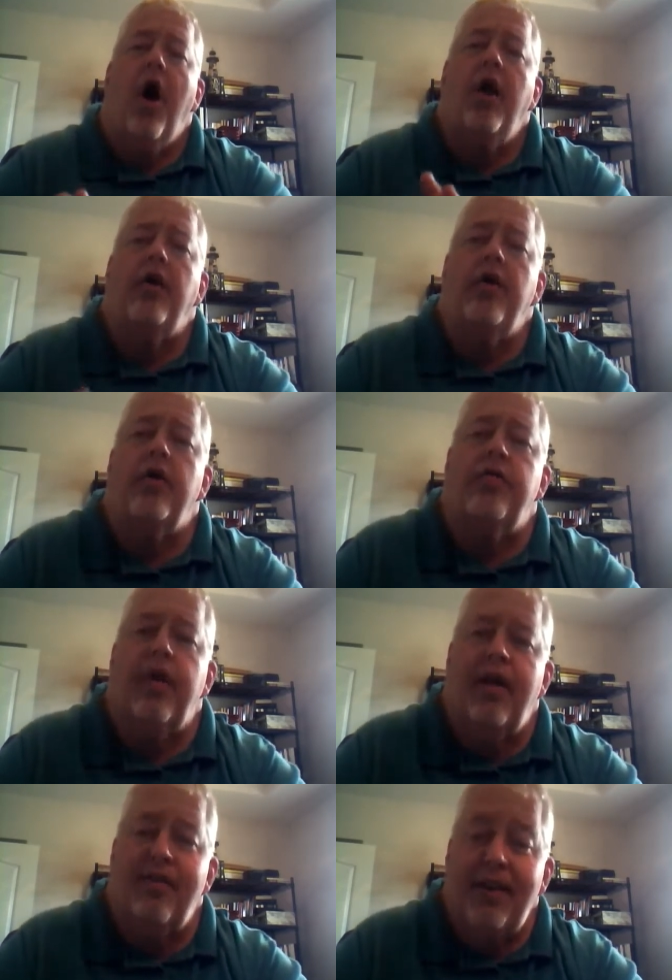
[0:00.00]
on earth
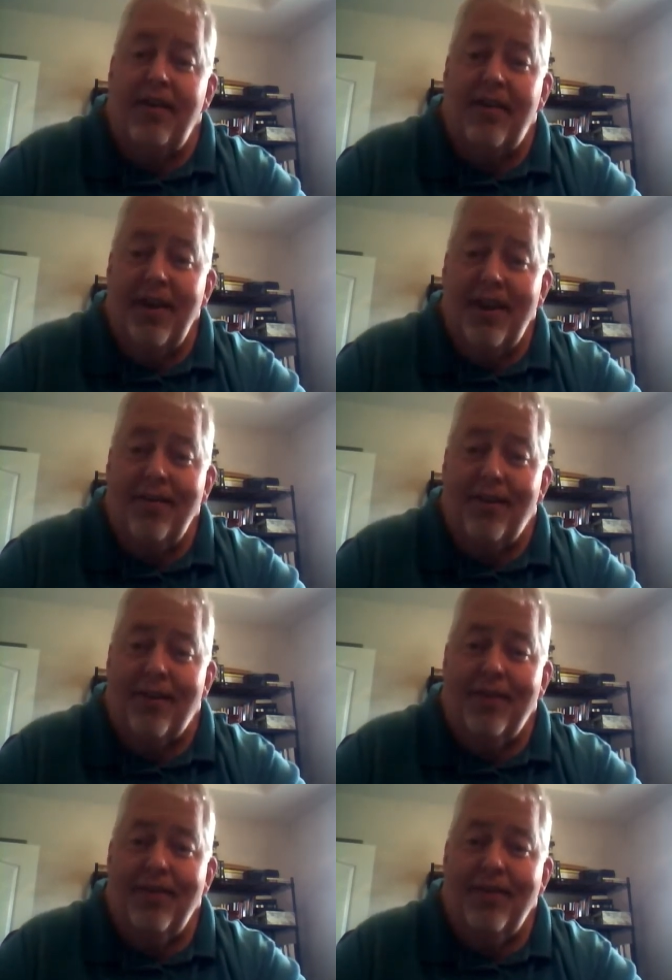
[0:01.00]
as it is in heaven.
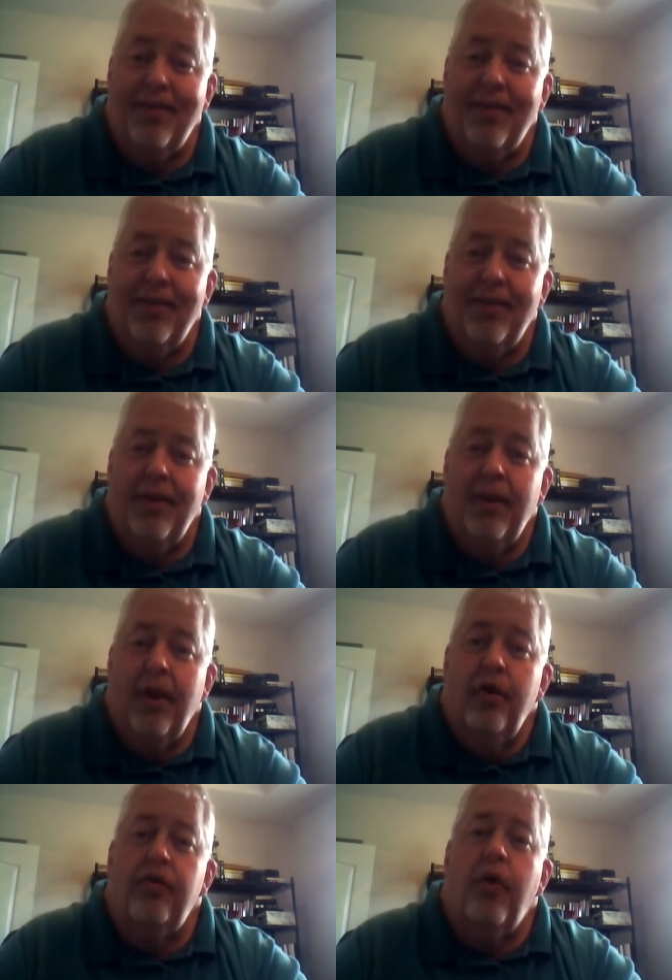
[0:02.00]

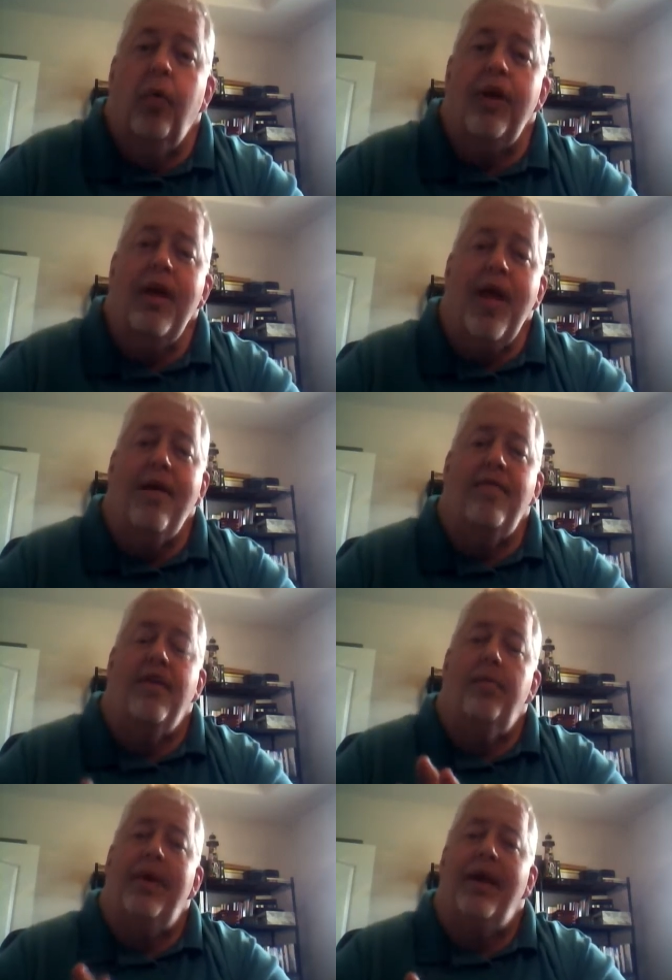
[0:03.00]
So we have the
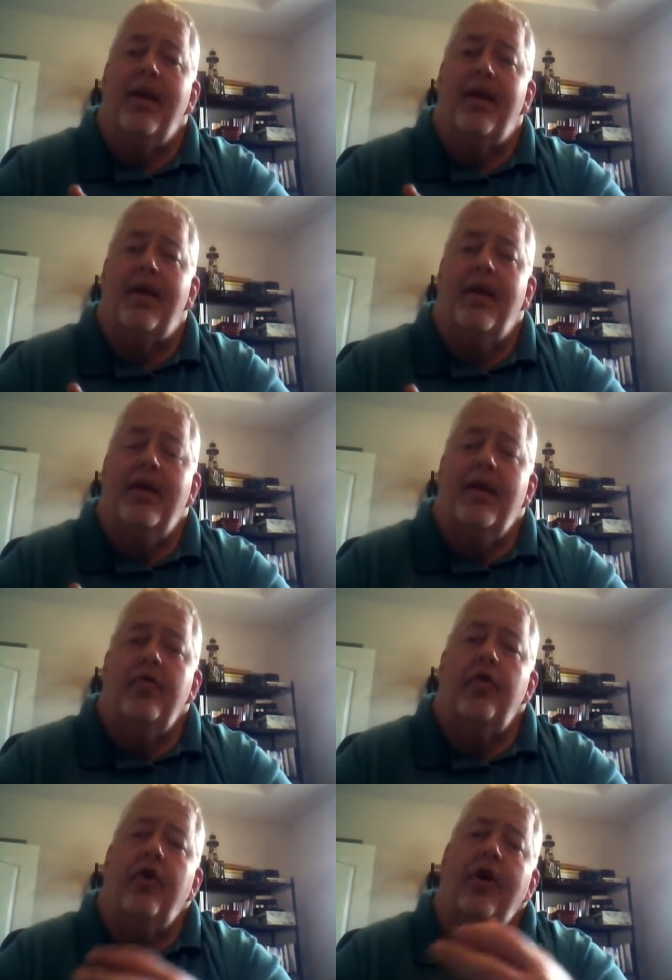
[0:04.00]
ability to